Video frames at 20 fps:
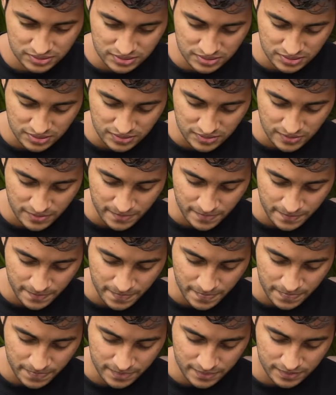
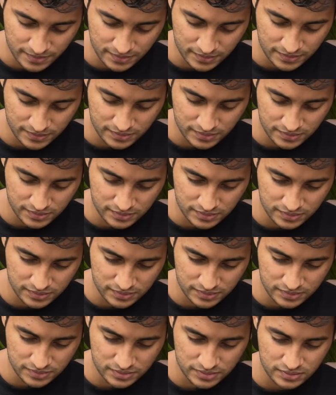
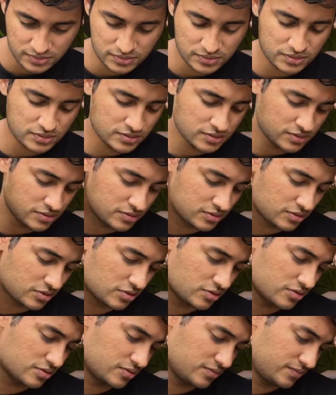
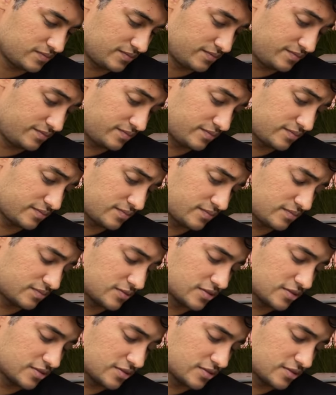The person shown says nothing.